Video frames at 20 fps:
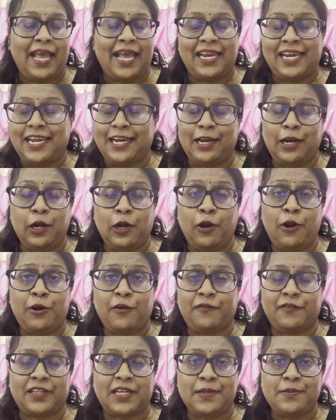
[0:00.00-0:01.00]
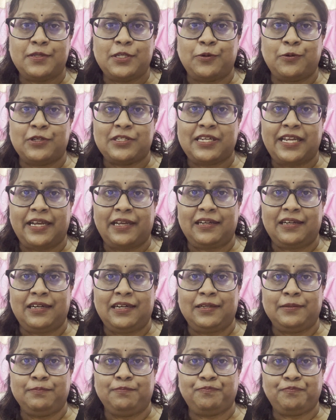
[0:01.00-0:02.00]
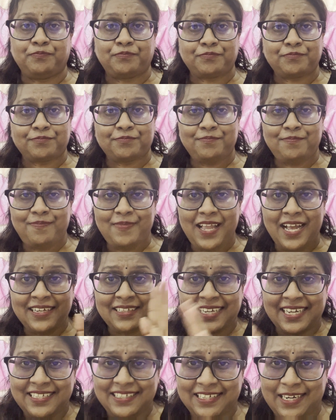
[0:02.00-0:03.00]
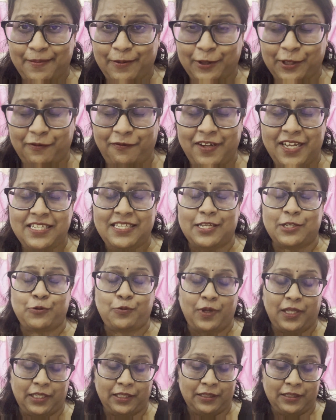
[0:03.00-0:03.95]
And at a lot of times it was like a tight slap on the face as well.